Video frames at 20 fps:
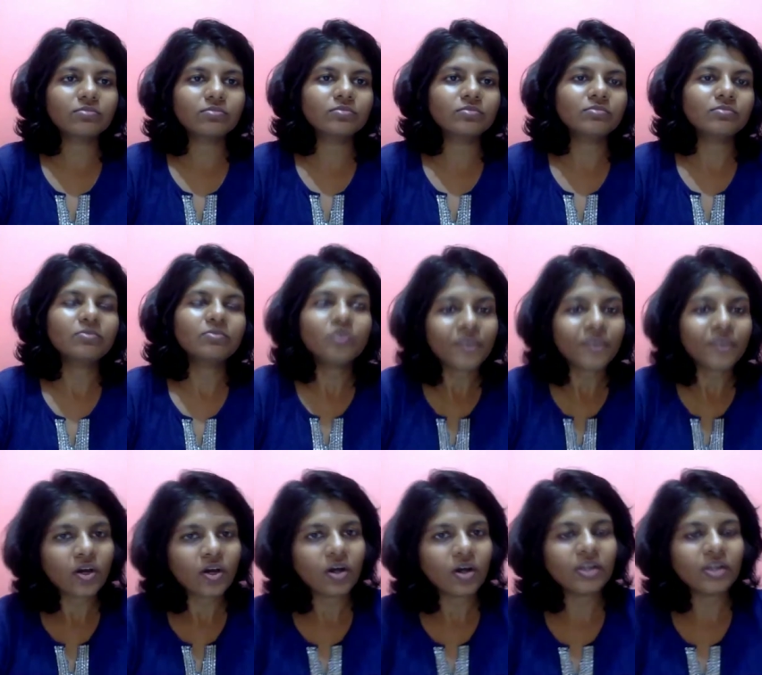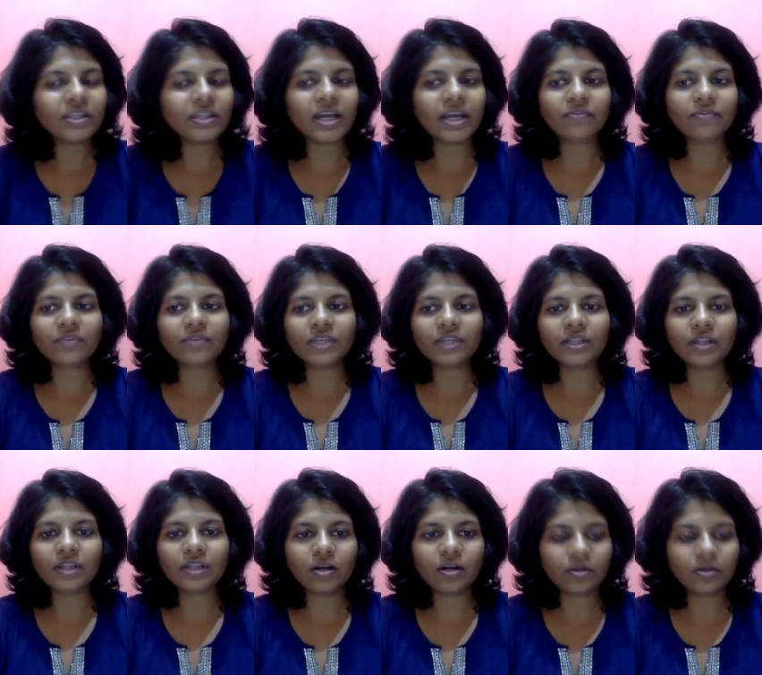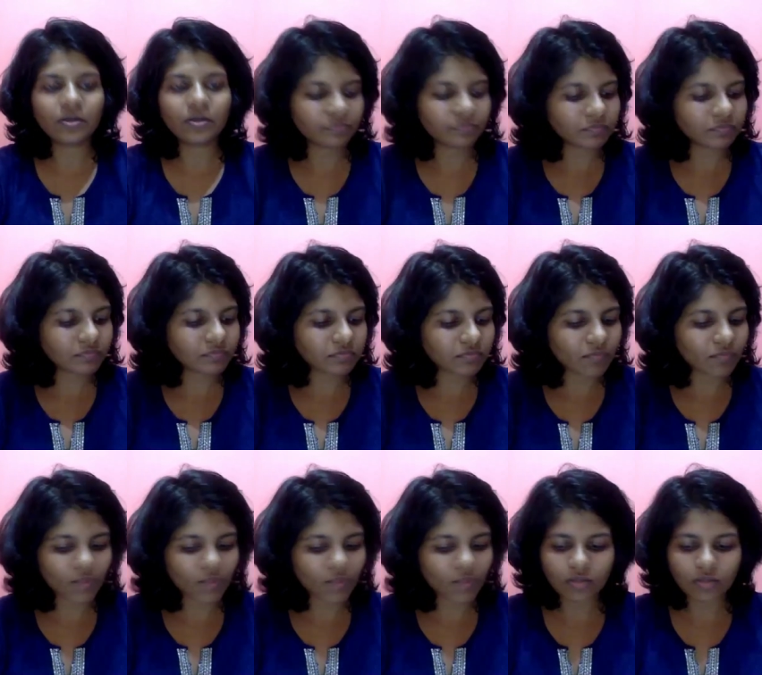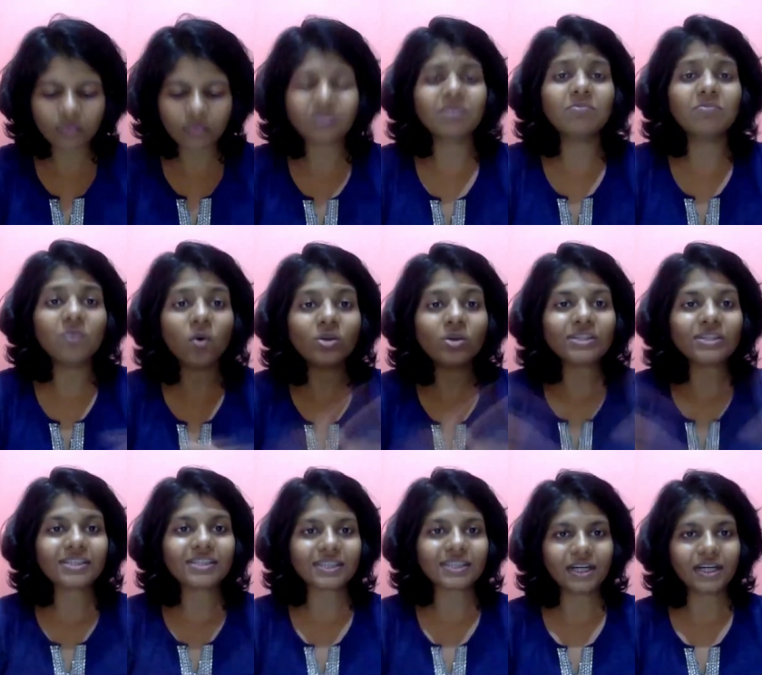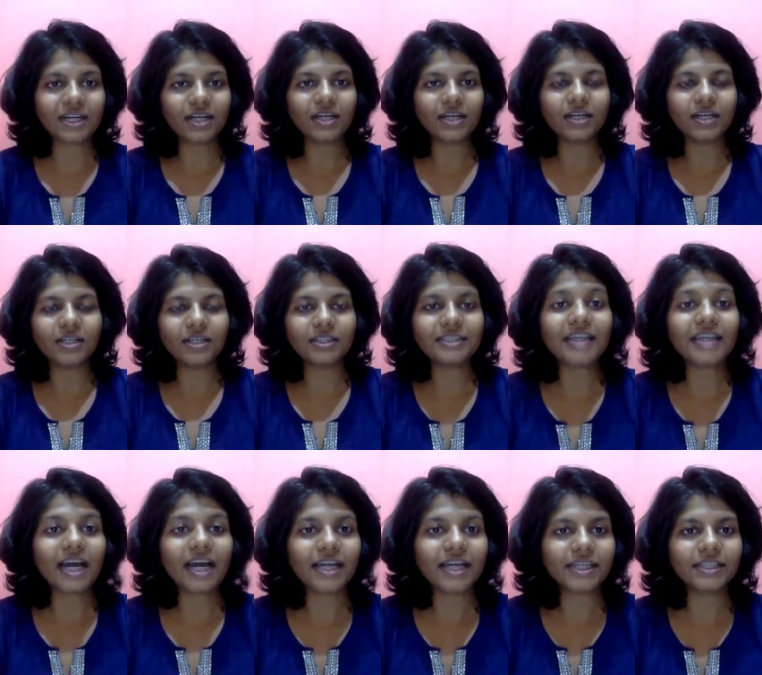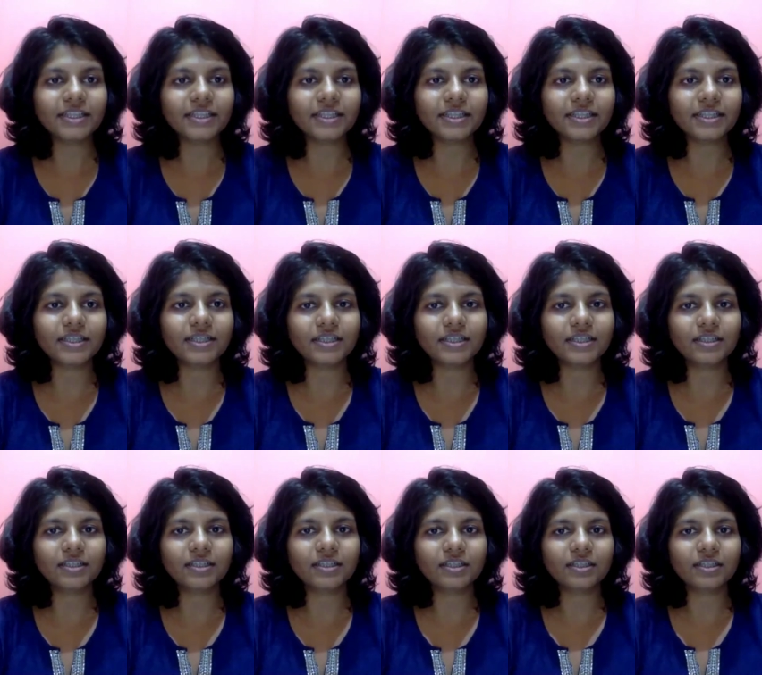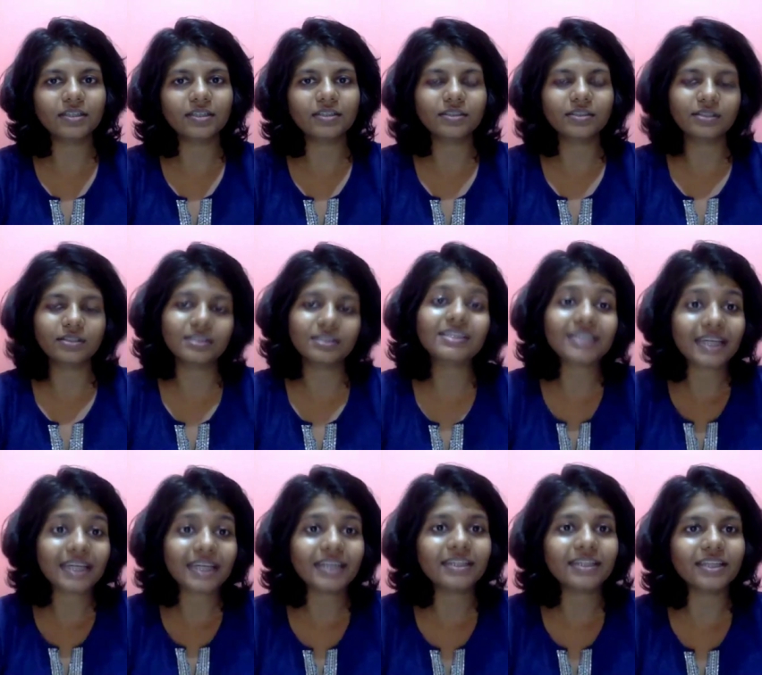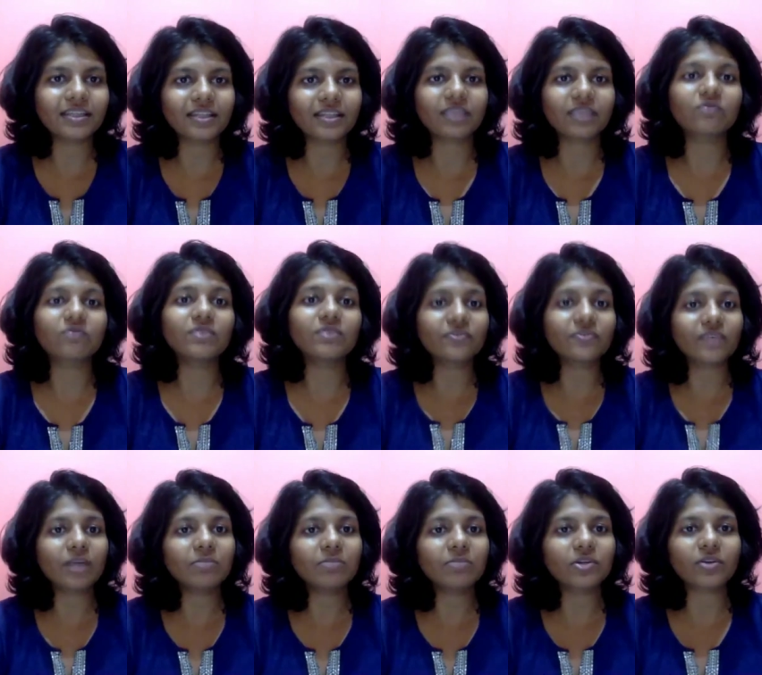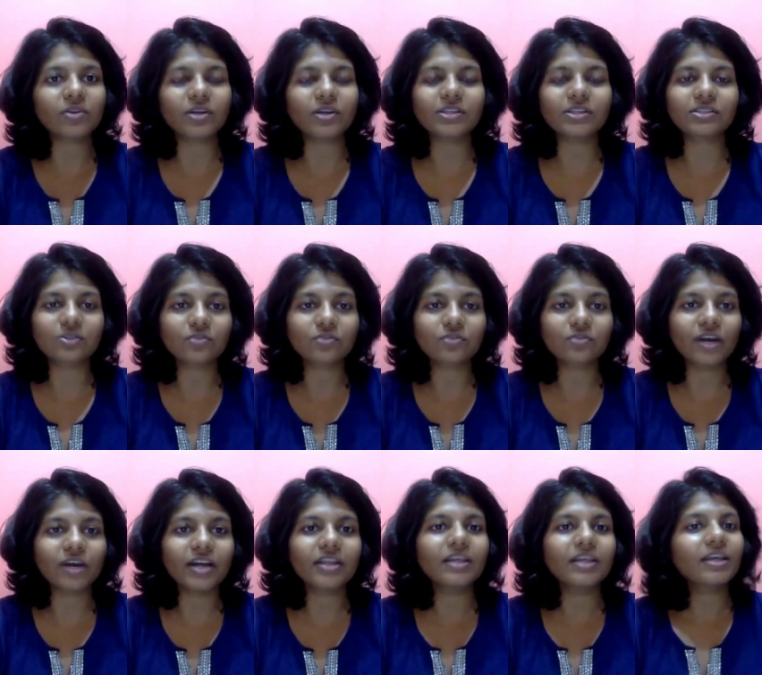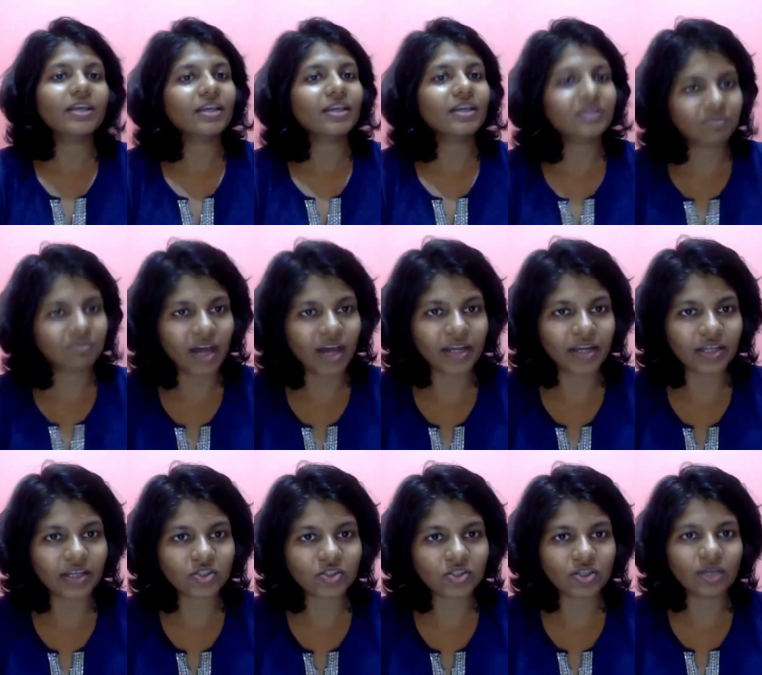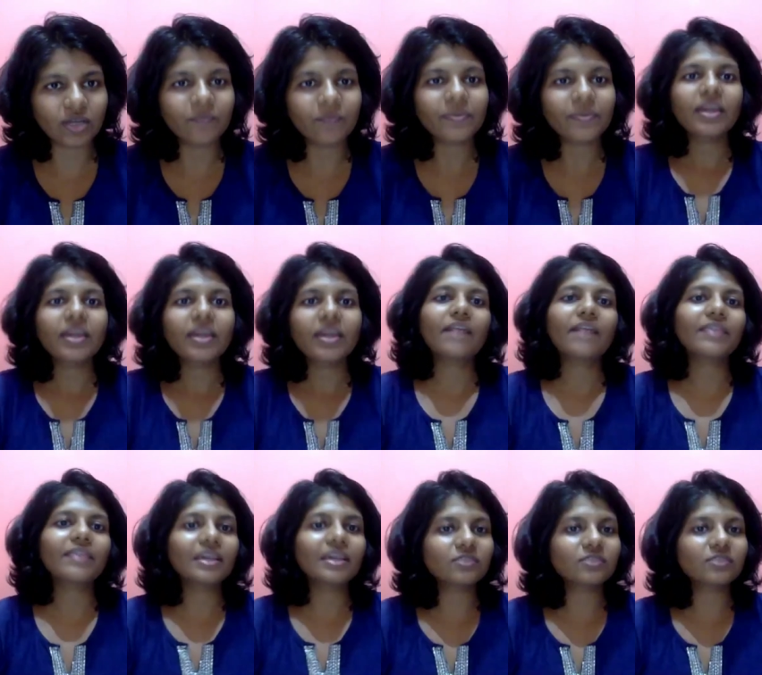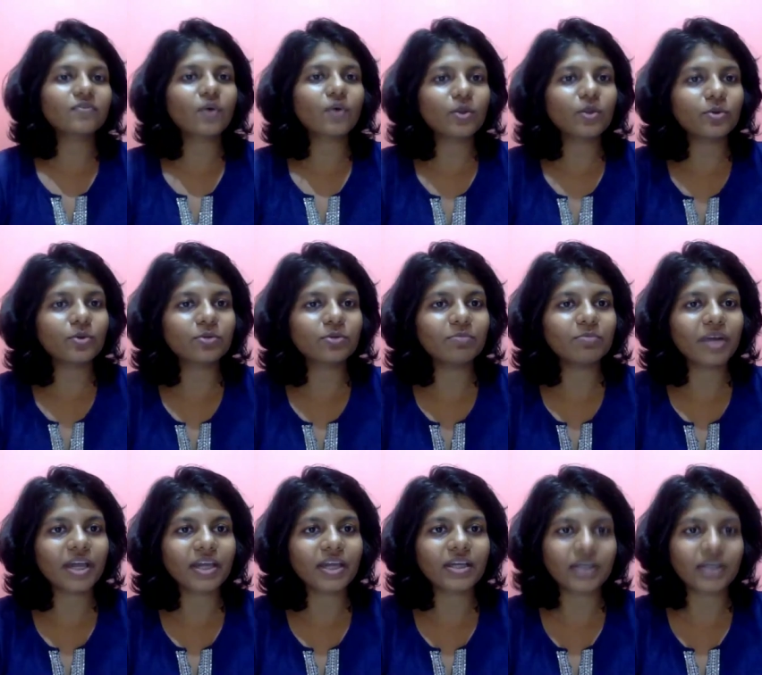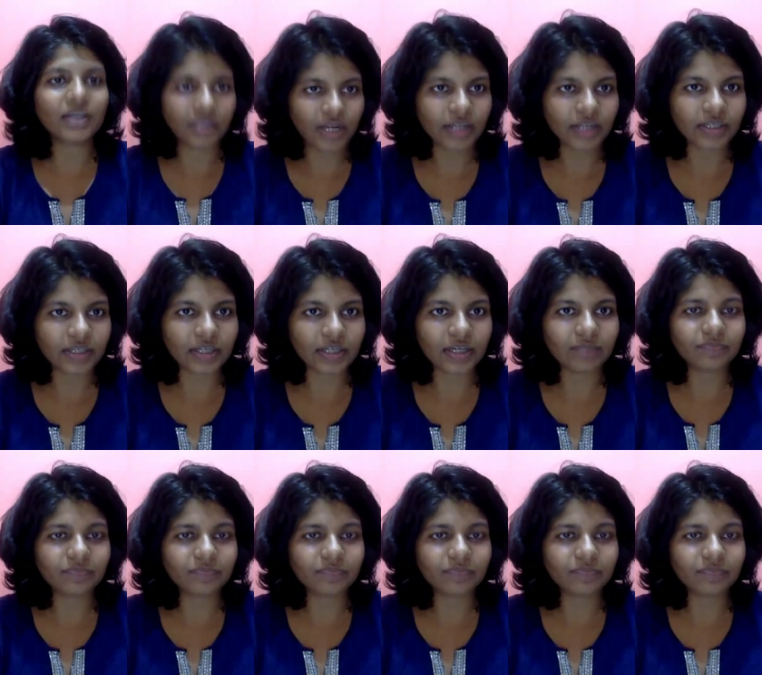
moving on, I feel um, the most uh, dire uh, uh state that, that we've come across so far is Maharashtra, and then is followed by Karnataka.